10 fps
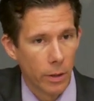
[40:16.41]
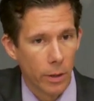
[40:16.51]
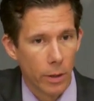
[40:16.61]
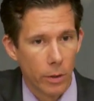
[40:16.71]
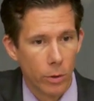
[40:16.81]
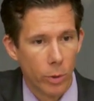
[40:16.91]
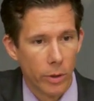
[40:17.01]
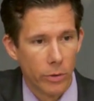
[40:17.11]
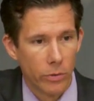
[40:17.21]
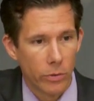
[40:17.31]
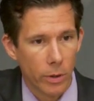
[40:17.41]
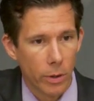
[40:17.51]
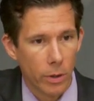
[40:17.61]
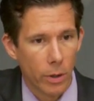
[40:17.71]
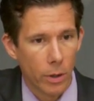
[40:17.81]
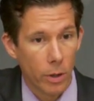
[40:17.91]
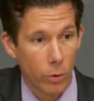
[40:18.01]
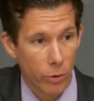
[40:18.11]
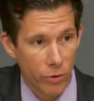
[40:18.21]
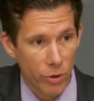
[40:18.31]
uh, who was a, a,
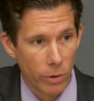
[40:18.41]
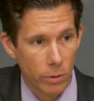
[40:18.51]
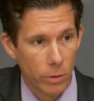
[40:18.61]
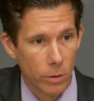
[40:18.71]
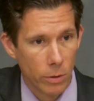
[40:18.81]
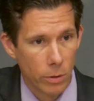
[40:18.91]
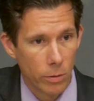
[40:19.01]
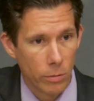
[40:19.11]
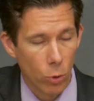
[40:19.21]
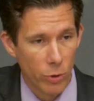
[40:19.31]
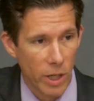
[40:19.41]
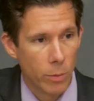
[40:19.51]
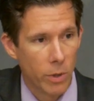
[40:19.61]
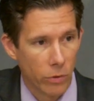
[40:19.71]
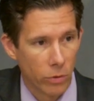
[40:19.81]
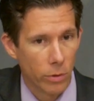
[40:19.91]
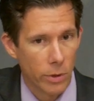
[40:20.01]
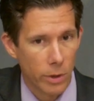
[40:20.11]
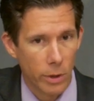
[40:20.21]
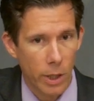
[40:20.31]
Christian, ordained minister in
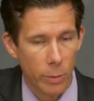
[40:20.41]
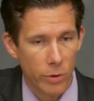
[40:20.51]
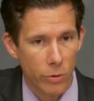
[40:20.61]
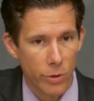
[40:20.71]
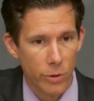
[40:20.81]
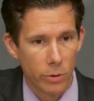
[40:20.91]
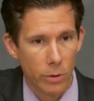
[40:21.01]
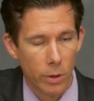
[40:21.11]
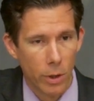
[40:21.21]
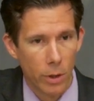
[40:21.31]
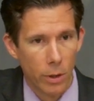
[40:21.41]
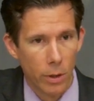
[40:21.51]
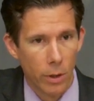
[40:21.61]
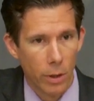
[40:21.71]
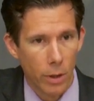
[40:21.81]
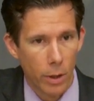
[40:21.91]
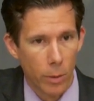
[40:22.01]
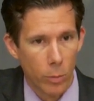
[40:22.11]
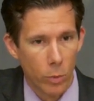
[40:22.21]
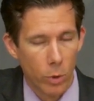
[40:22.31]
the AME tradition,
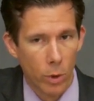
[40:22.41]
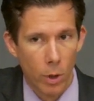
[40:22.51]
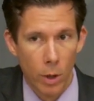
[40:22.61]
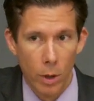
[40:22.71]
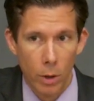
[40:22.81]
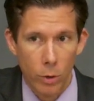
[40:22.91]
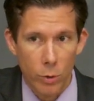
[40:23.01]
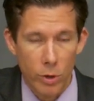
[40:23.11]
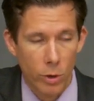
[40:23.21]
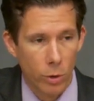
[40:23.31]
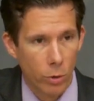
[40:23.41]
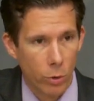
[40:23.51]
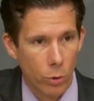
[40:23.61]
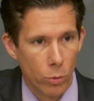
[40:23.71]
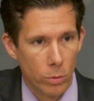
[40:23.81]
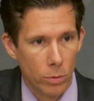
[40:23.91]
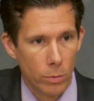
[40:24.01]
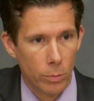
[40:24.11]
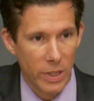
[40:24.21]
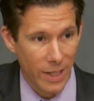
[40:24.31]
um, who, who
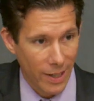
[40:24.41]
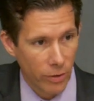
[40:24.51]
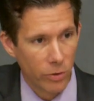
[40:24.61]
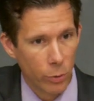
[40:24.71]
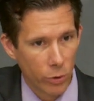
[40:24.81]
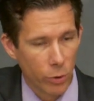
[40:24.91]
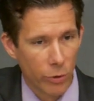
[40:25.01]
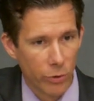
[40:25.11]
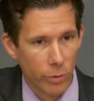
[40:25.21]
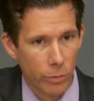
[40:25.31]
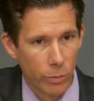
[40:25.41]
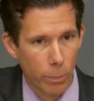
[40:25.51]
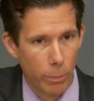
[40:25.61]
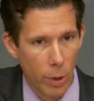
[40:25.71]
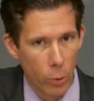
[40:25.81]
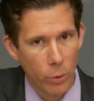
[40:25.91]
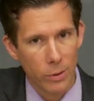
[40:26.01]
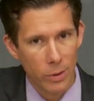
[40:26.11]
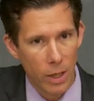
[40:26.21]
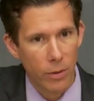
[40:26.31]
because he was a Christian, both
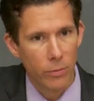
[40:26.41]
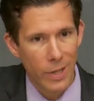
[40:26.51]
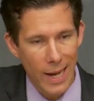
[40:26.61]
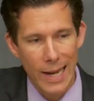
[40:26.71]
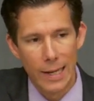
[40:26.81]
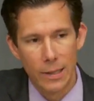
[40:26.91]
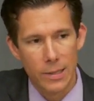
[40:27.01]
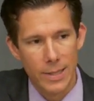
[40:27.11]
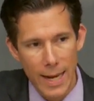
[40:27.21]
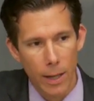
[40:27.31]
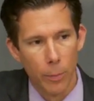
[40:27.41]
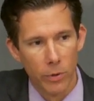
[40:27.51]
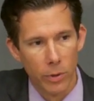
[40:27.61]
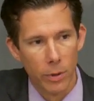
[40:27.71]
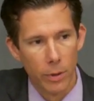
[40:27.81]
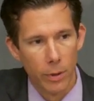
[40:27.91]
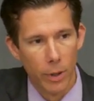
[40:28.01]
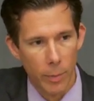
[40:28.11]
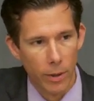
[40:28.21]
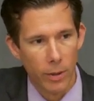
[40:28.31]
loved and damned
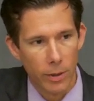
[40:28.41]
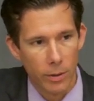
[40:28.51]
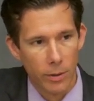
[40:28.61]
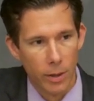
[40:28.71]
America.